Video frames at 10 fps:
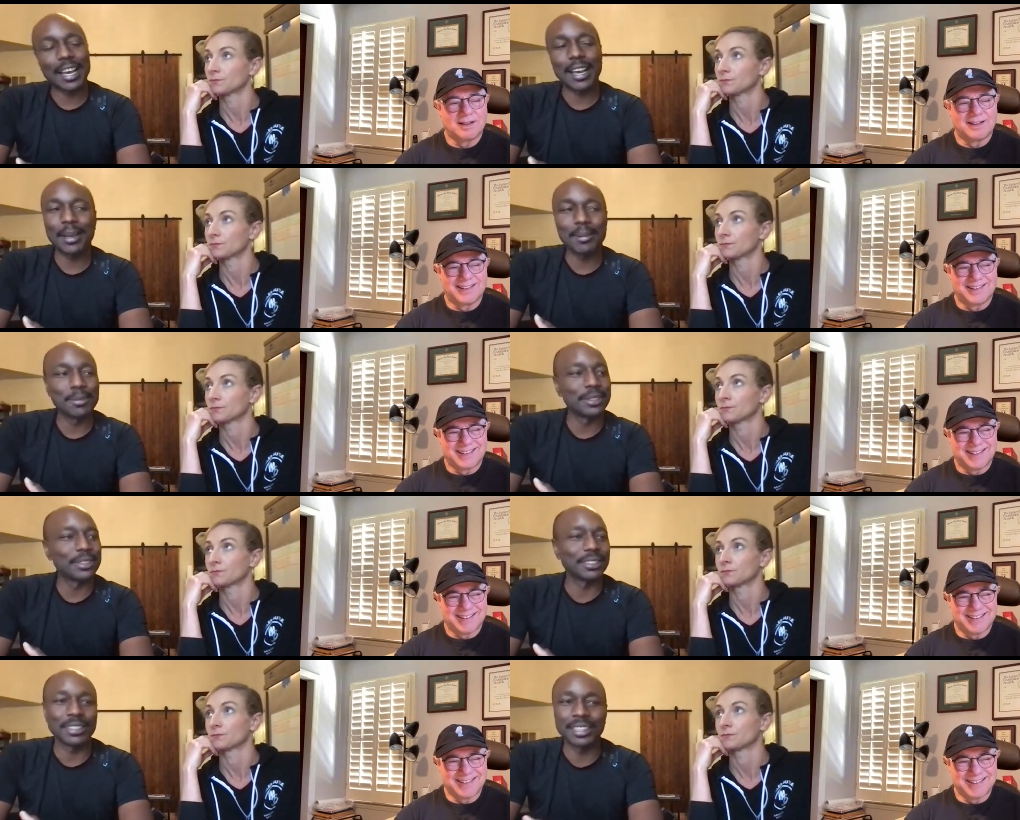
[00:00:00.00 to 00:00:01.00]
Speaker 1: time
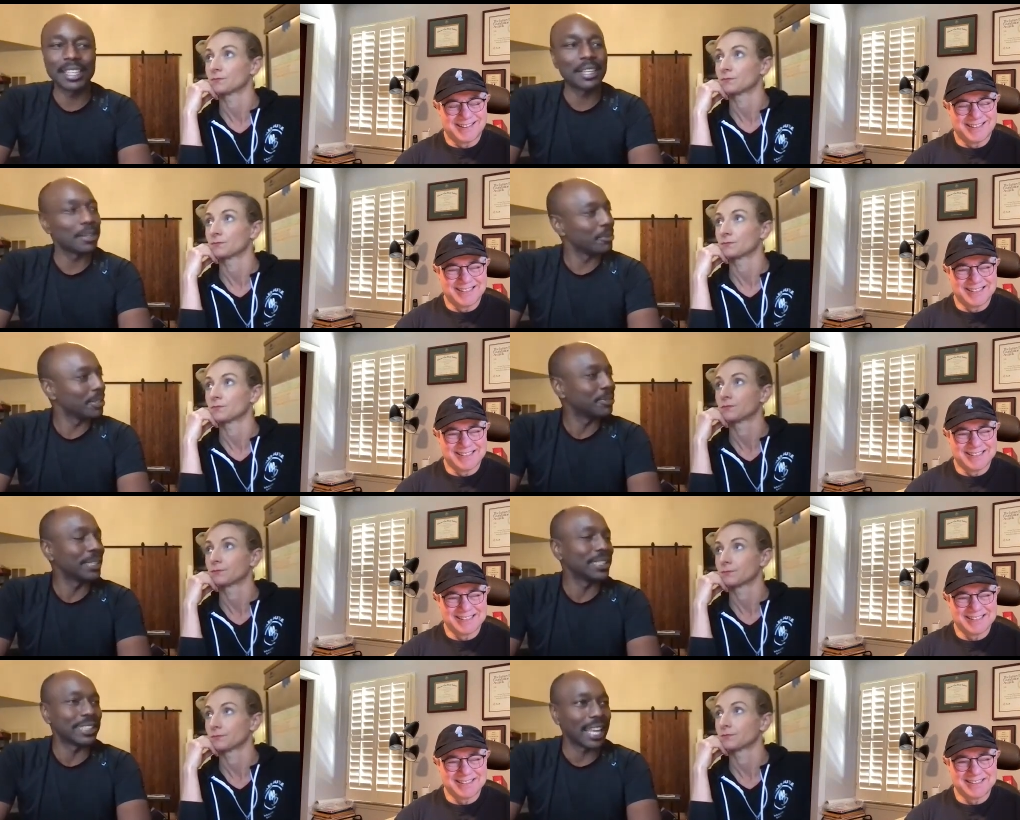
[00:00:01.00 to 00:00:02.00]
was a thing we
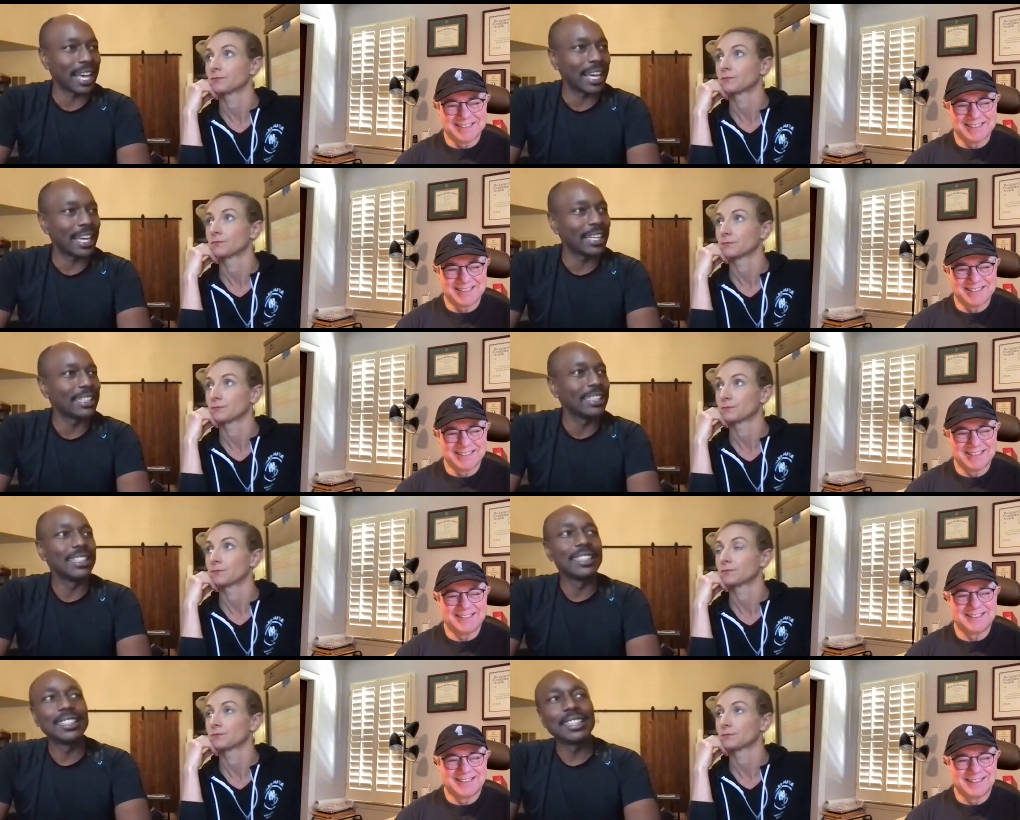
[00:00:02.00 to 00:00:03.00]
tweaked a lot.
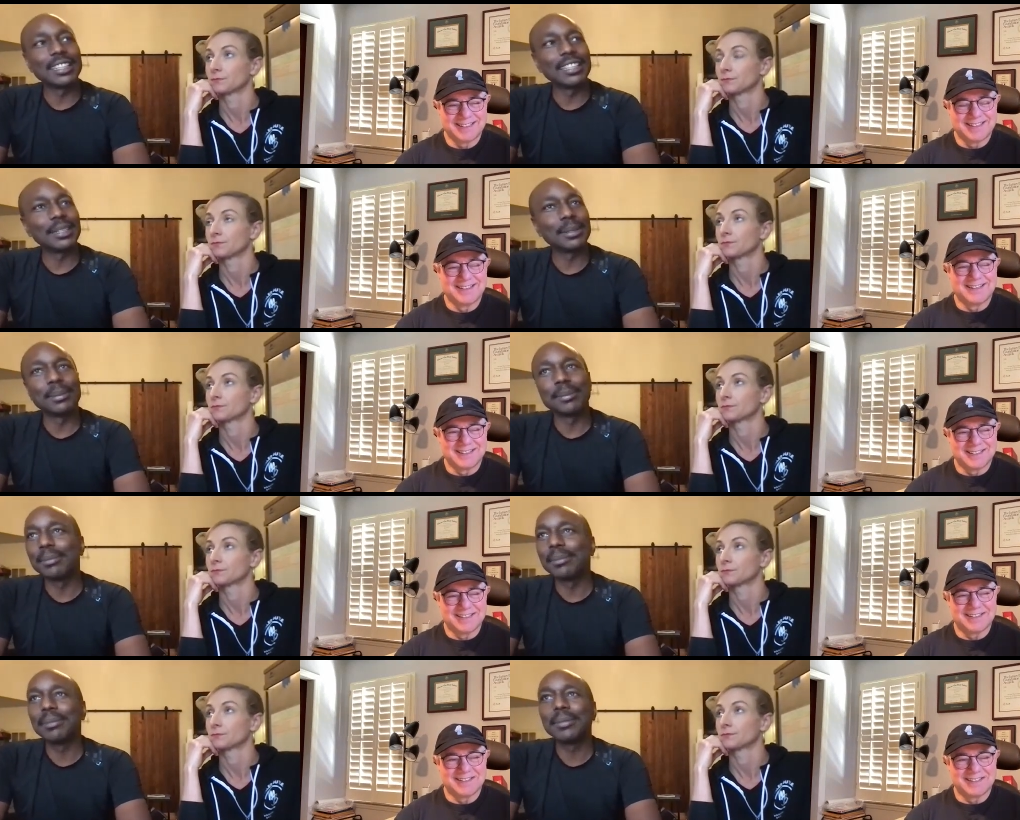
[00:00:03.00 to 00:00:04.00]

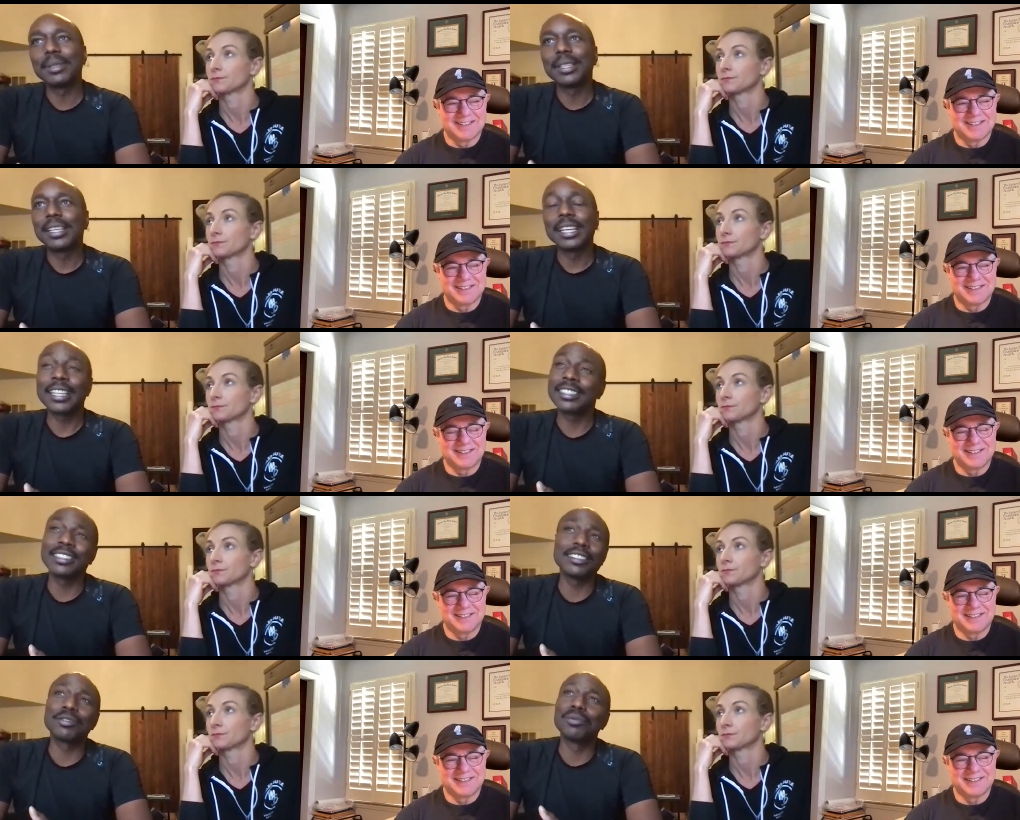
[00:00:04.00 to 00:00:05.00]
Um, yeah, and then just